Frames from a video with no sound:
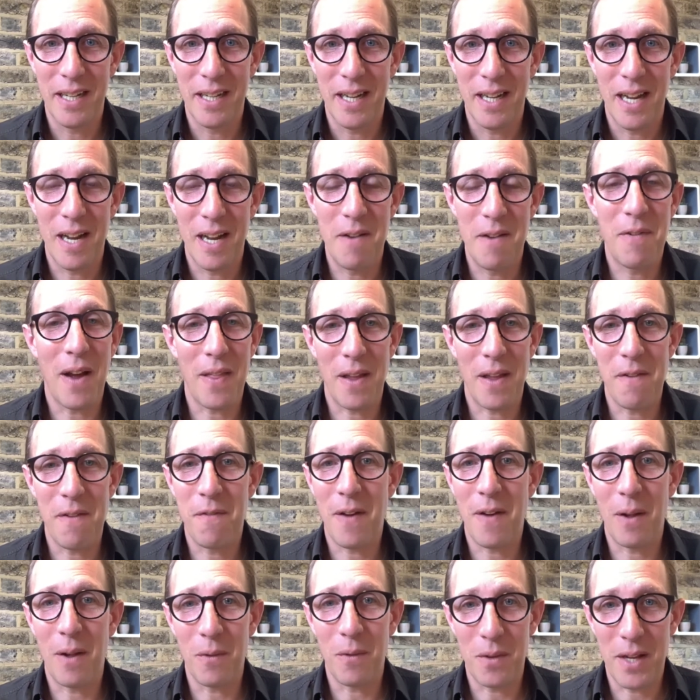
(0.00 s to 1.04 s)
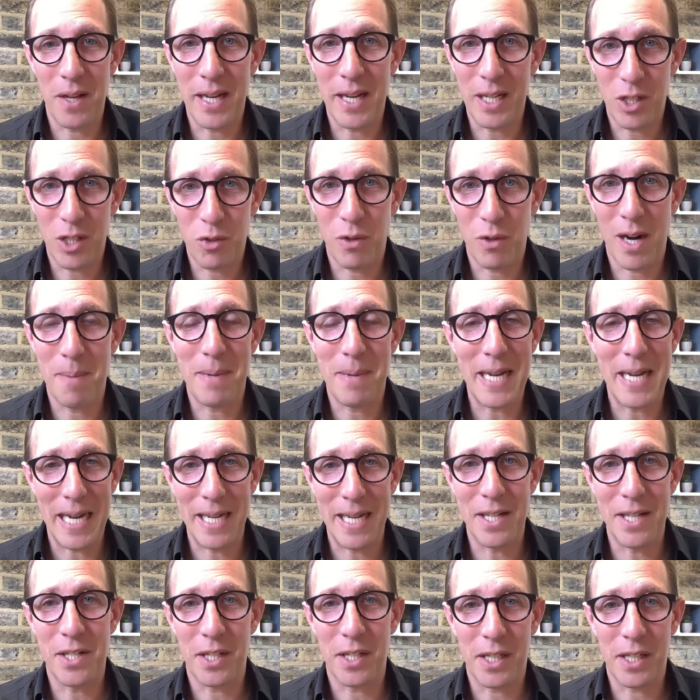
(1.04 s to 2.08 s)
In fact, they felt incredibly
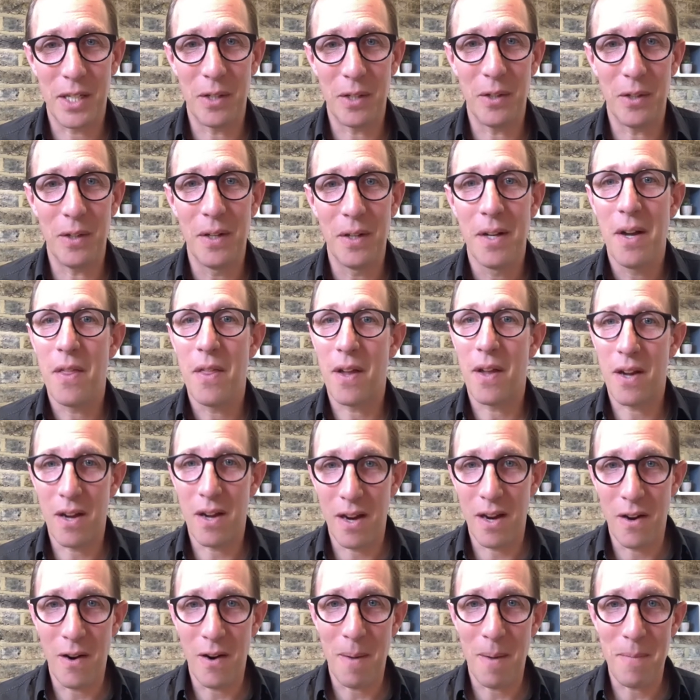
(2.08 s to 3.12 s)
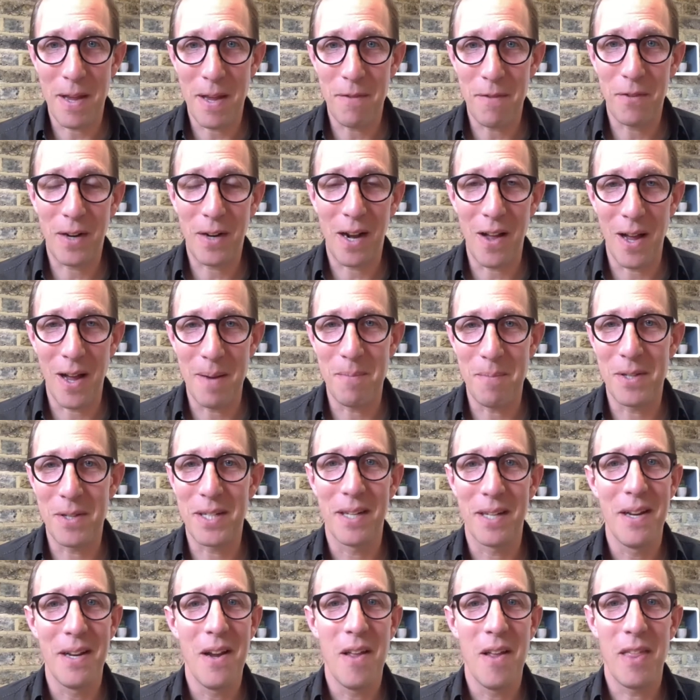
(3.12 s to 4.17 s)
insecure. The higher up they've climbed,
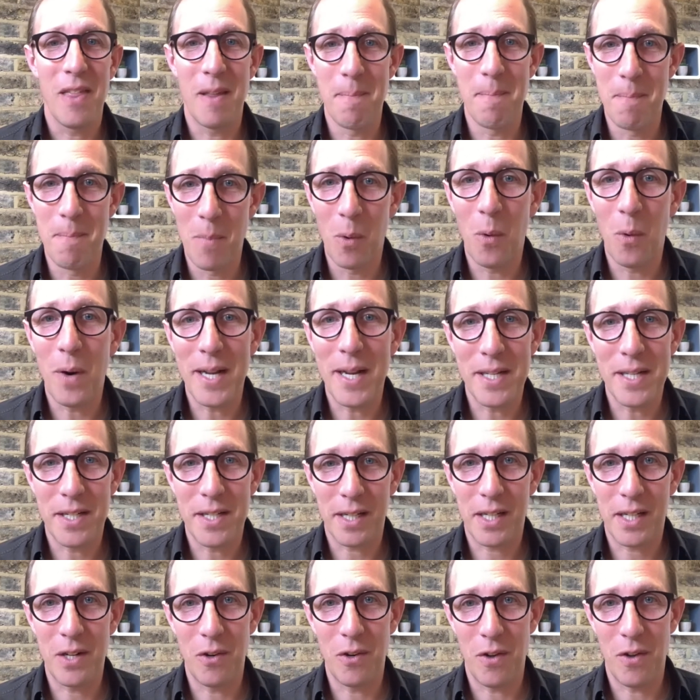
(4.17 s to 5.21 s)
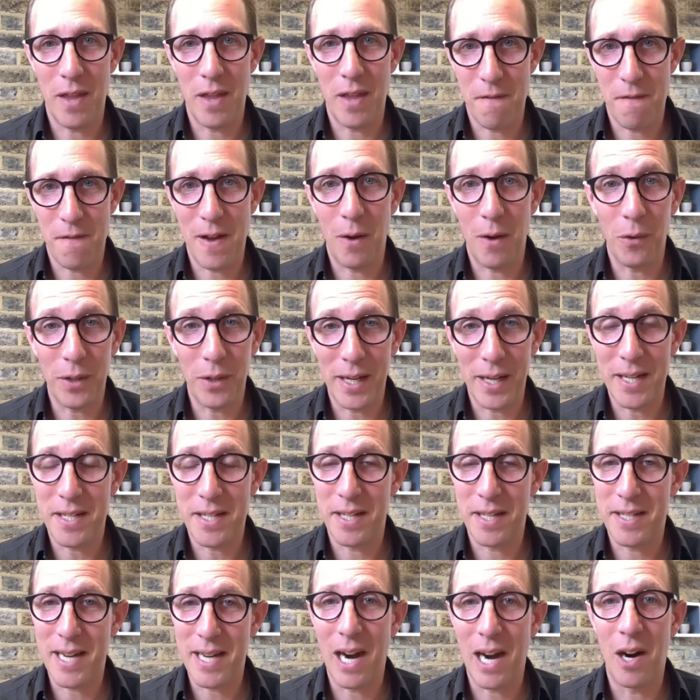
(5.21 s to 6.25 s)
the more insecure they felt. And it's a
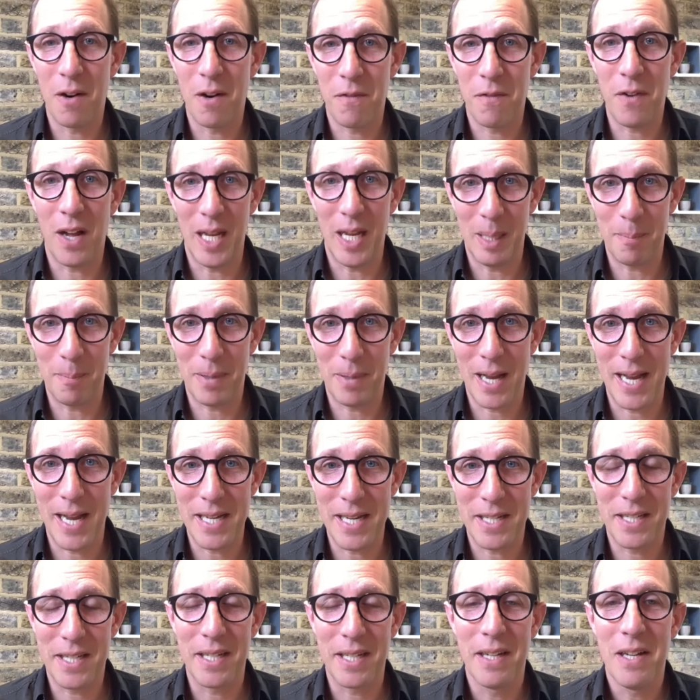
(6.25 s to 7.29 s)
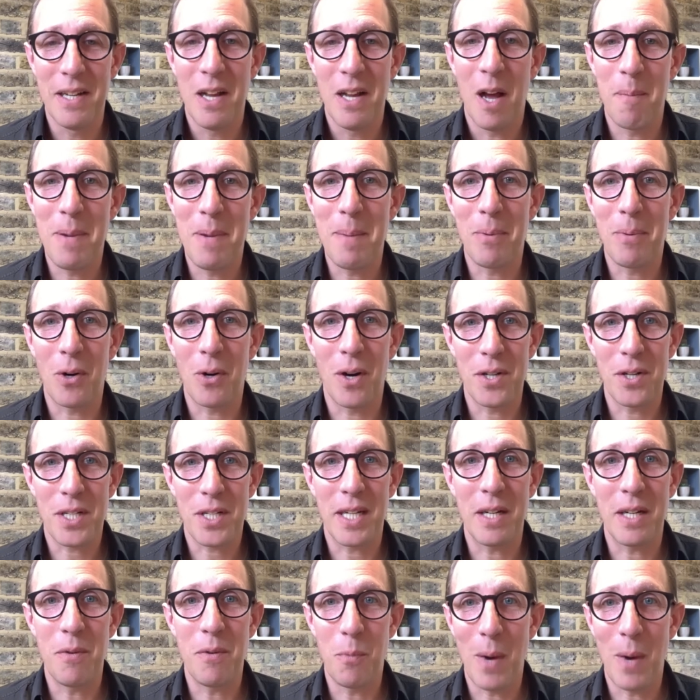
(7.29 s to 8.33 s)
terrifying place. And people are
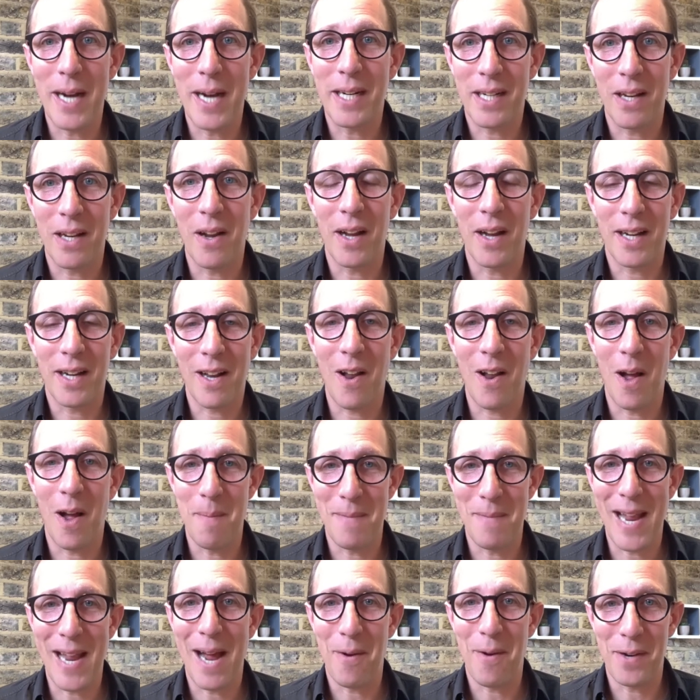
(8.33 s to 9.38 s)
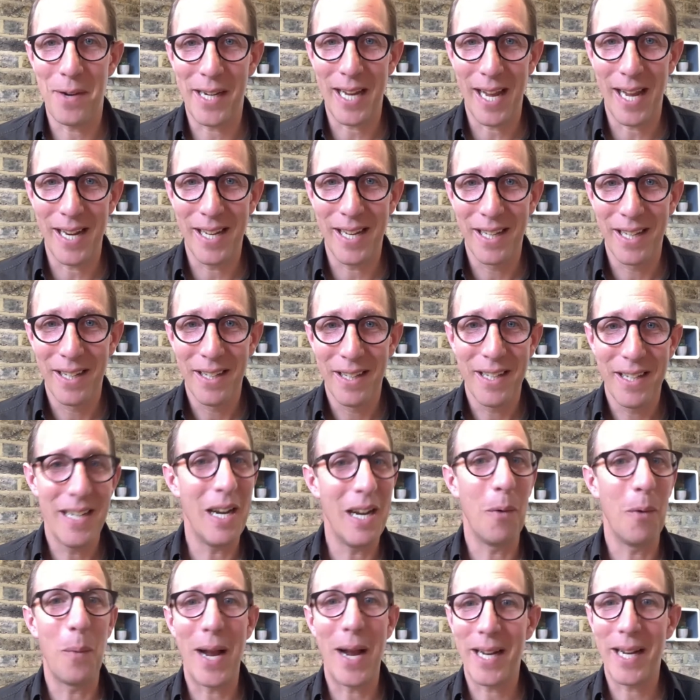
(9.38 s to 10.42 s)
asking you, when can I climb down again?
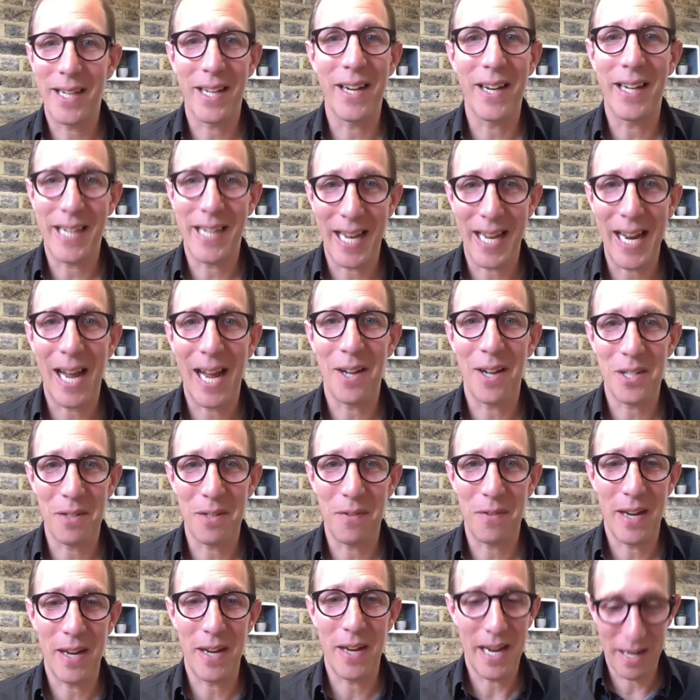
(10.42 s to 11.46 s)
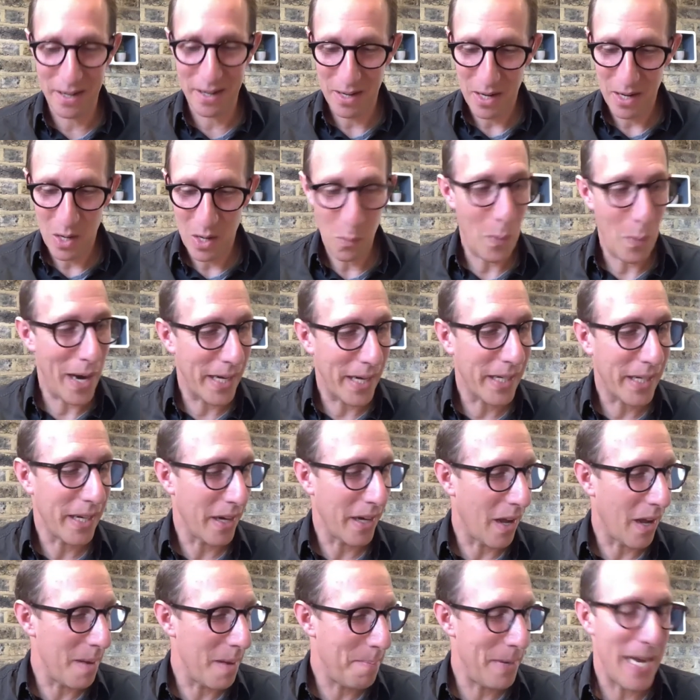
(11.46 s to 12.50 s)
When can I get out of here? When can
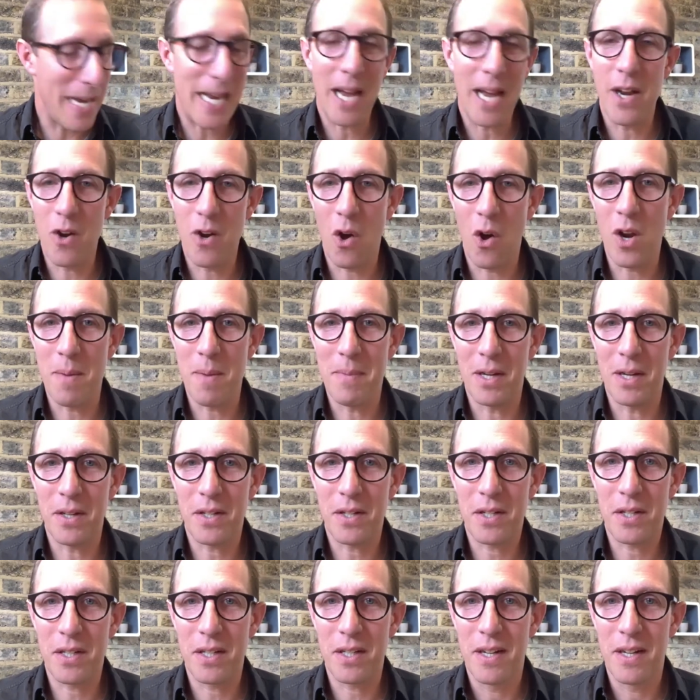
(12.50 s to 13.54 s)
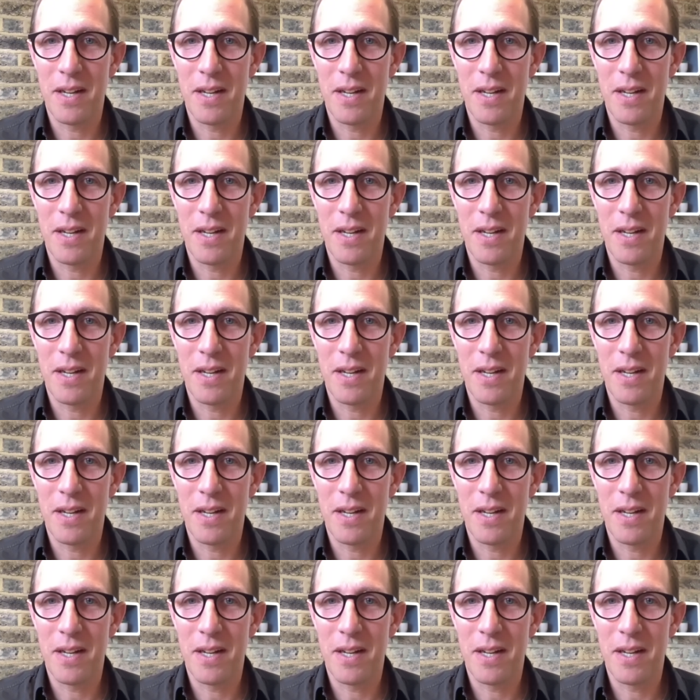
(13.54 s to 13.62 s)
I be anonymous?